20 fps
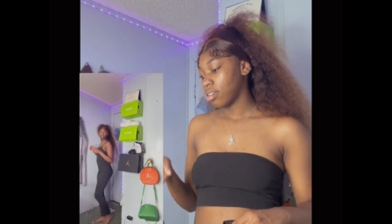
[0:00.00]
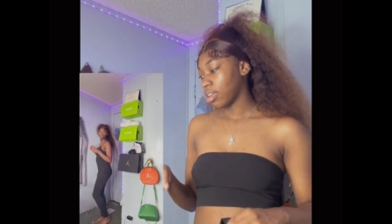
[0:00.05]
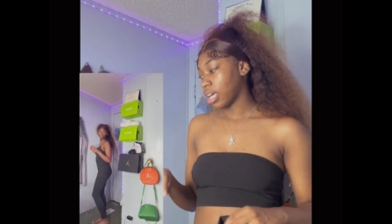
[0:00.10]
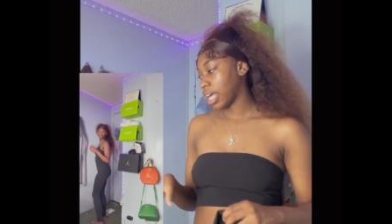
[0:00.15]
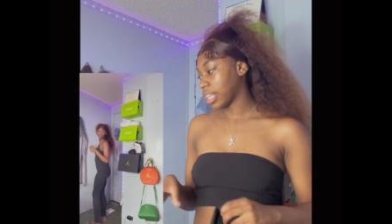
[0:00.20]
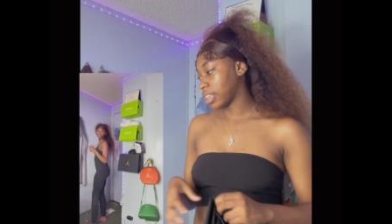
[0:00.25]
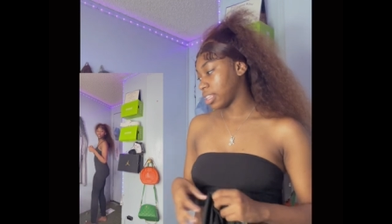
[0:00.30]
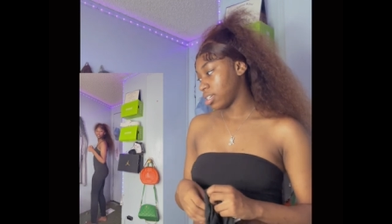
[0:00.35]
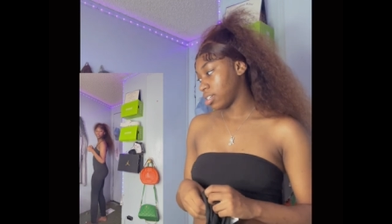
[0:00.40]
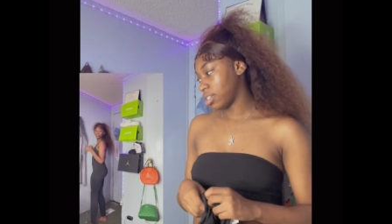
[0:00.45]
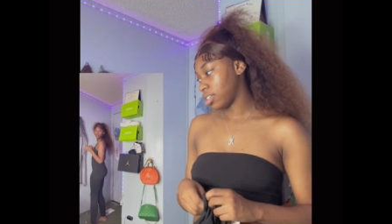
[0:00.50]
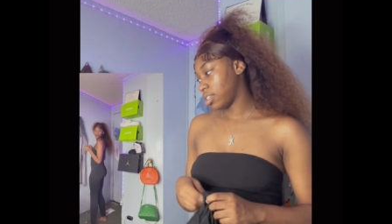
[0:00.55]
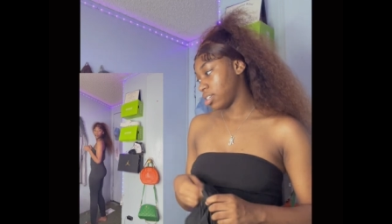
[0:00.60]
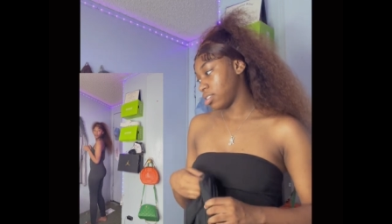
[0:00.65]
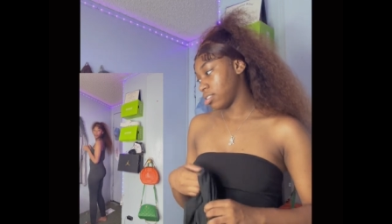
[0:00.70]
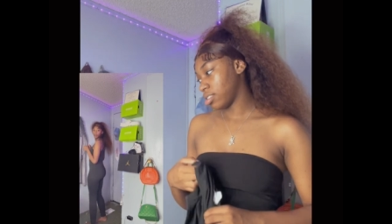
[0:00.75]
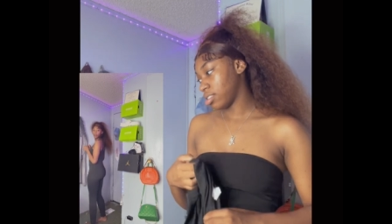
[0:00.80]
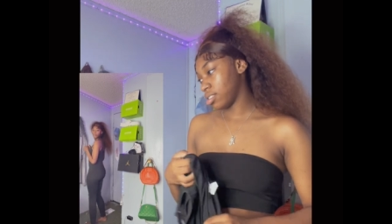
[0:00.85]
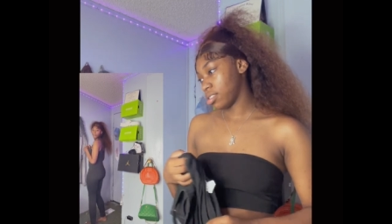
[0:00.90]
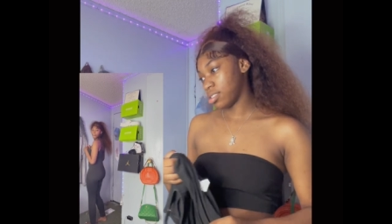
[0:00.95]
I think it
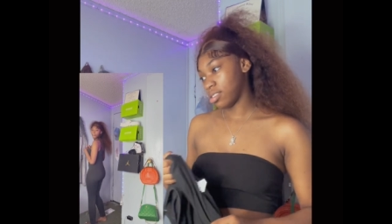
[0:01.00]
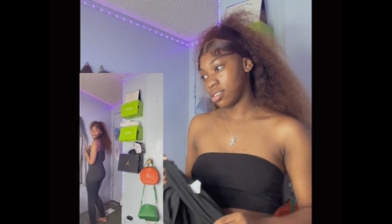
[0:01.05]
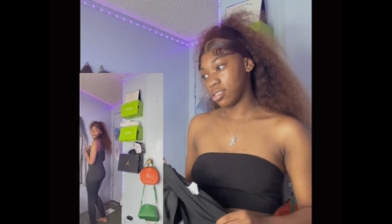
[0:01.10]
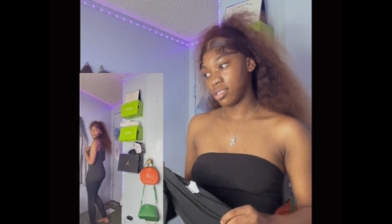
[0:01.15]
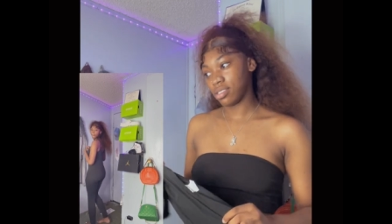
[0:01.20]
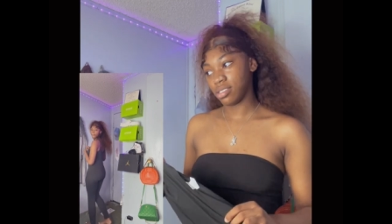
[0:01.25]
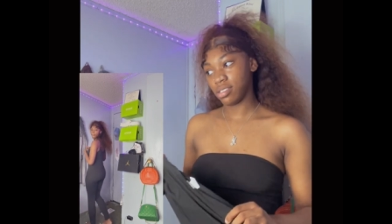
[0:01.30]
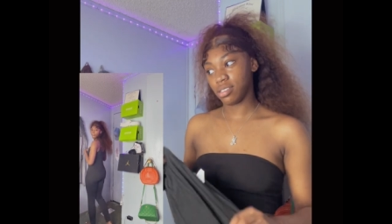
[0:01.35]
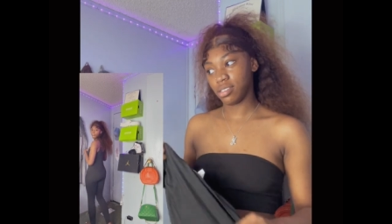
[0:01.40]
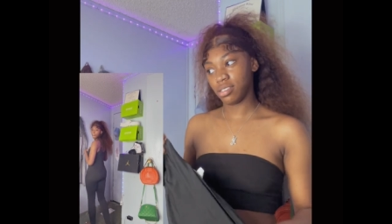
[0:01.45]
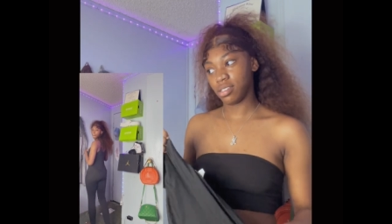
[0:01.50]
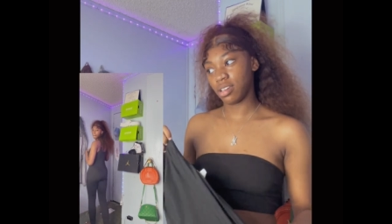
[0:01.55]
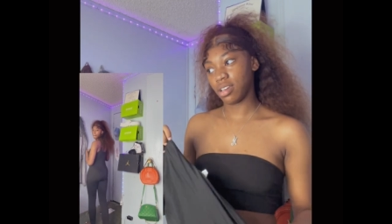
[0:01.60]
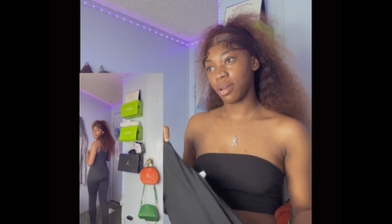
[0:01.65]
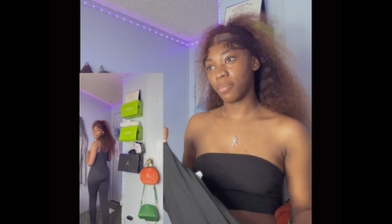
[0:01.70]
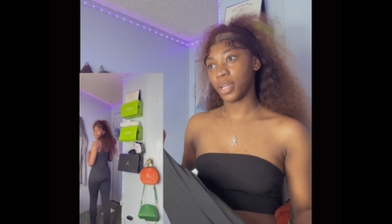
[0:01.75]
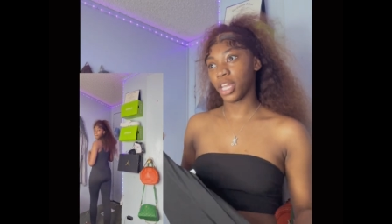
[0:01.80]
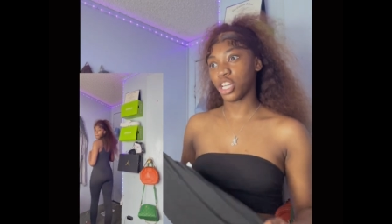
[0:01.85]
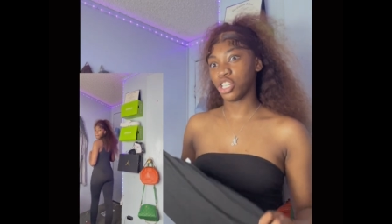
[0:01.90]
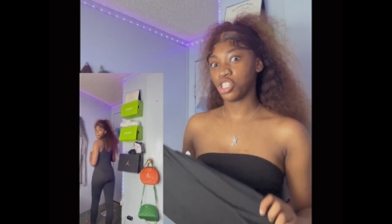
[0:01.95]
is.
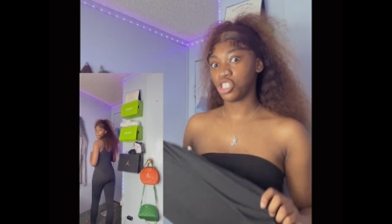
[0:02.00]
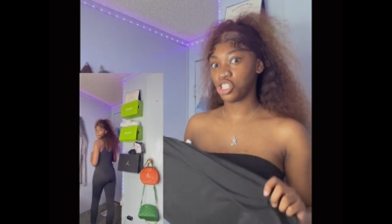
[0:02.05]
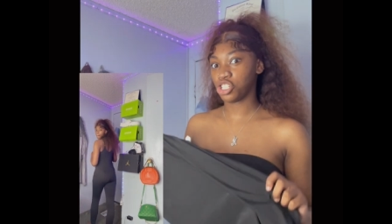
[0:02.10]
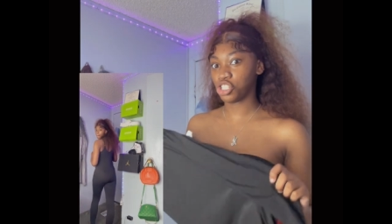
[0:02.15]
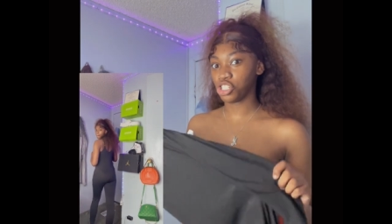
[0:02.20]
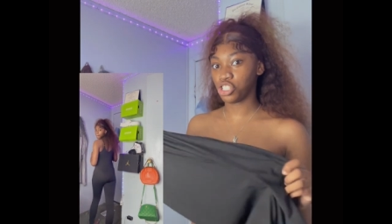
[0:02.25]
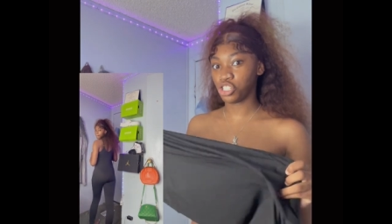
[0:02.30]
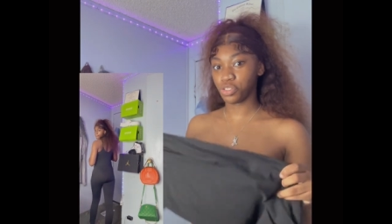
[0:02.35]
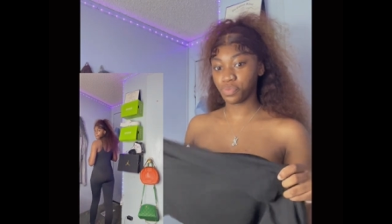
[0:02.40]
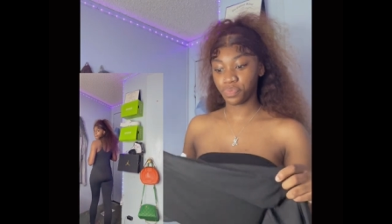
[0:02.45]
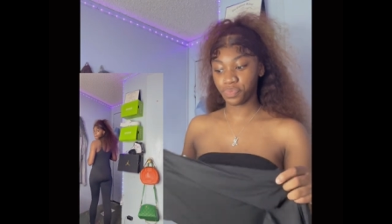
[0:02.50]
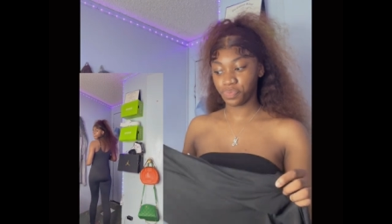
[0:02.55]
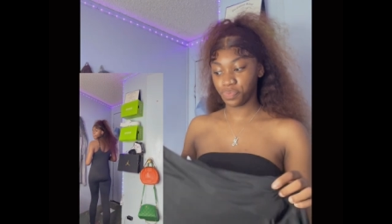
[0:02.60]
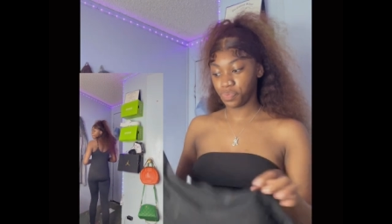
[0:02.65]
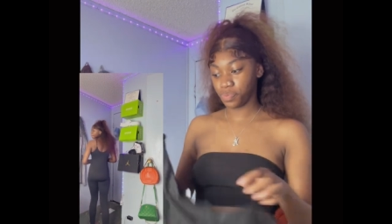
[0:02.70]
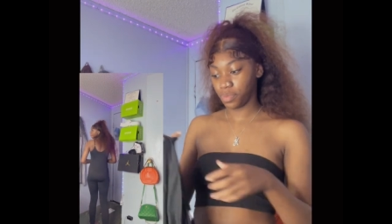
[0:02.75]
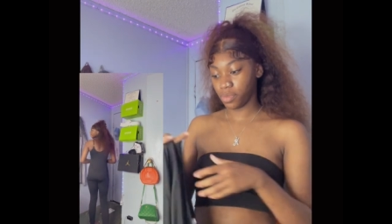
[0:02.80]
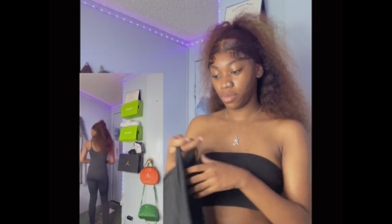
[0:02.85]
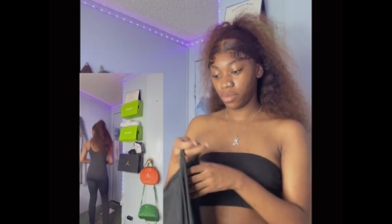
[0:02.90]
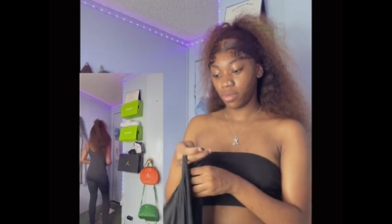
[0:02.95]
I'm not sure.
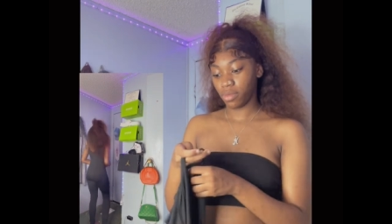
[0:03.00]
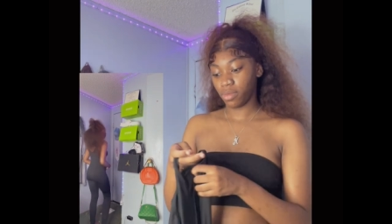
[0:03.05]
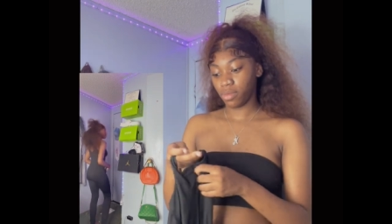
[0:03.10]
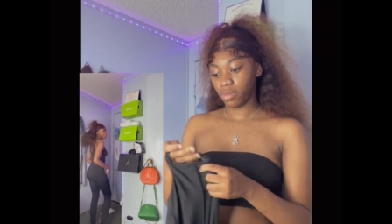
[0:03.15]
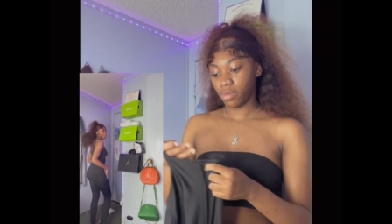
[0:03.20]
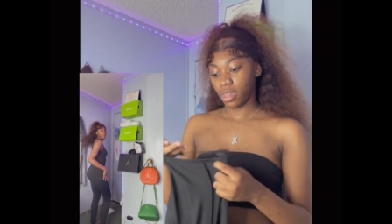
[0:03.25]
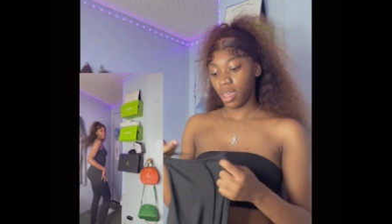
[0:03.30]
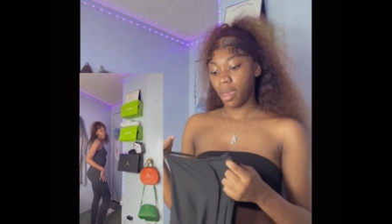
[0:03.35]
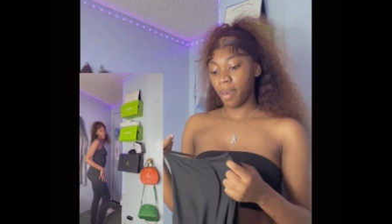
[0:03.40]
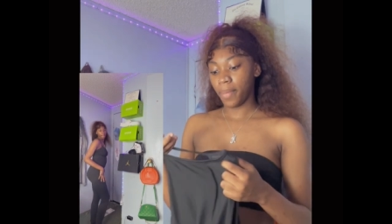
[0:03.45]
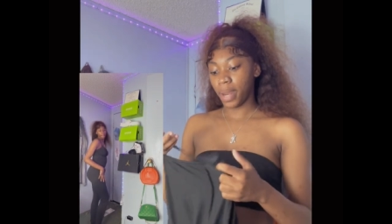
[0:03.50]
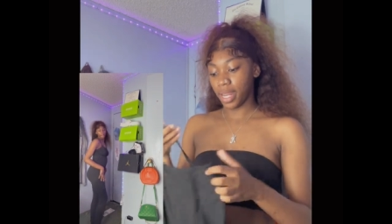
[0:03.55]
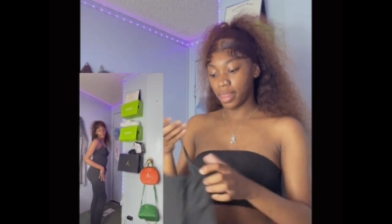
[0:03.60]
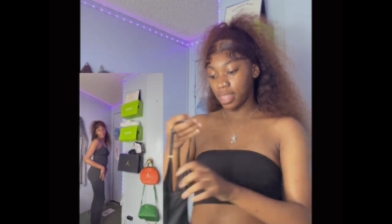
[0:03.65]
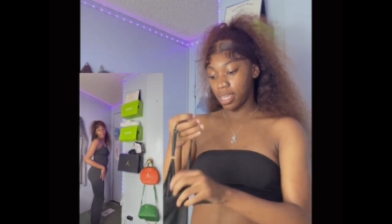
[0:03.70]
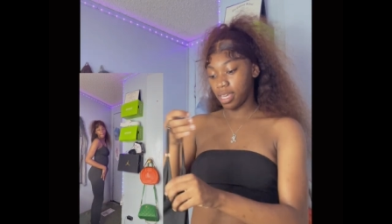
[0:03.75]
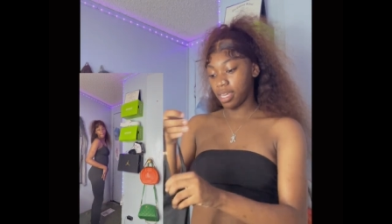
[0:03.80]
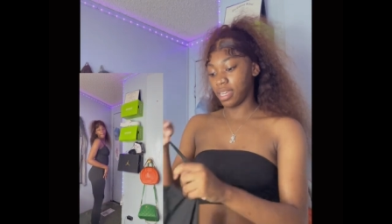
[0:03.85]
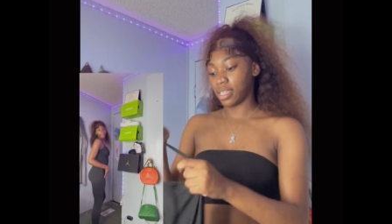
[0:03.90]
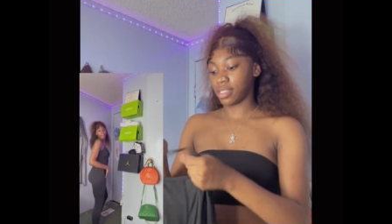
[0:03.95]
But I
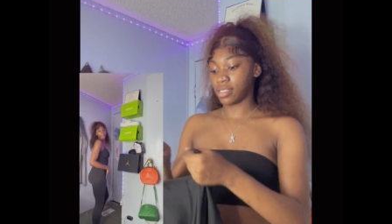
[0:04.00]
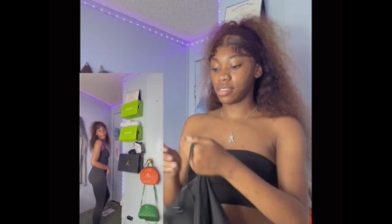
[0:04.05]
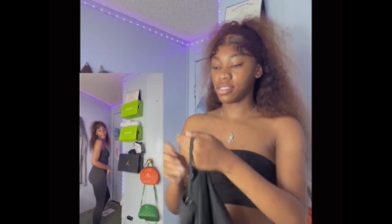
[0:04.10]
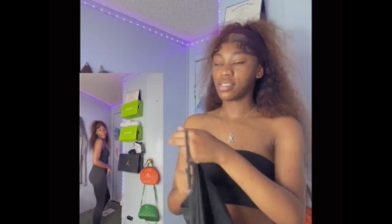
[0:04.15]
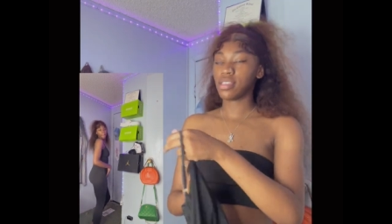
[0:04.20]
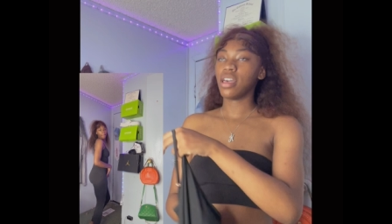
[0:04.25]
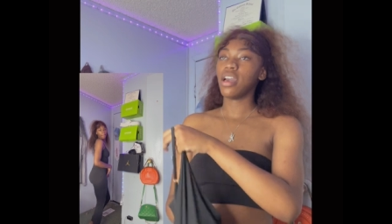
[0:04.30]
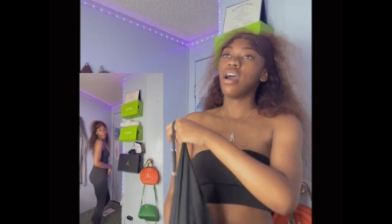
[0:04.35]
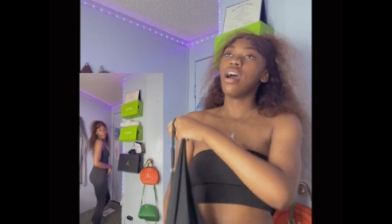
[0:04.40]
think it is.